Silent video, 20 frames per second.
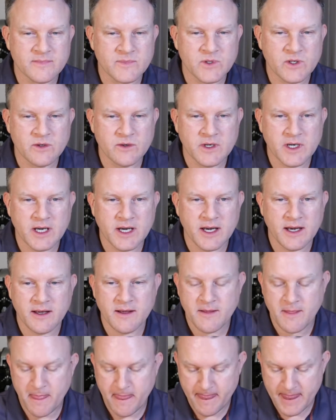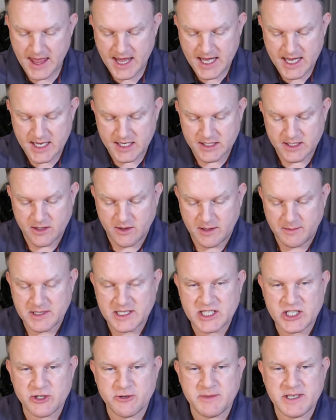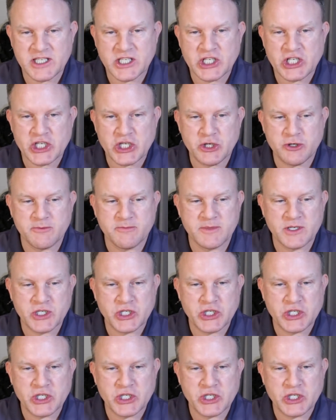Okay. So let me zoom.